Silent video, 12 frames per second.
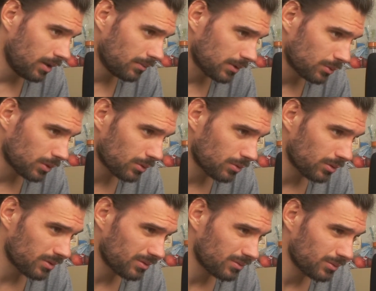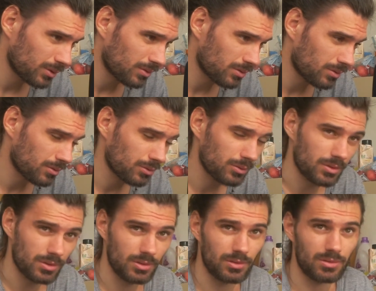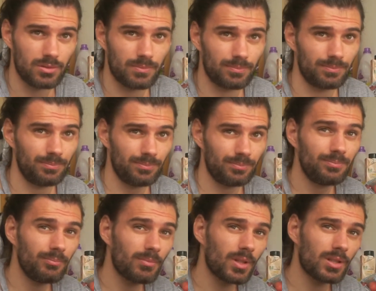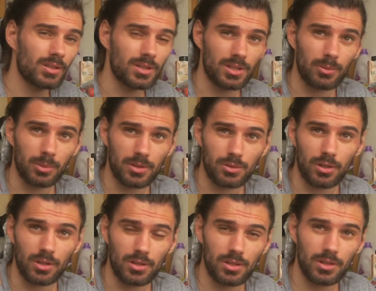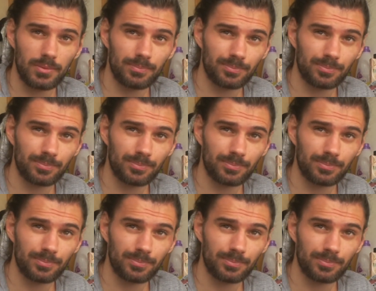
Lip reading: but 1 to 2 is just the simple strategy.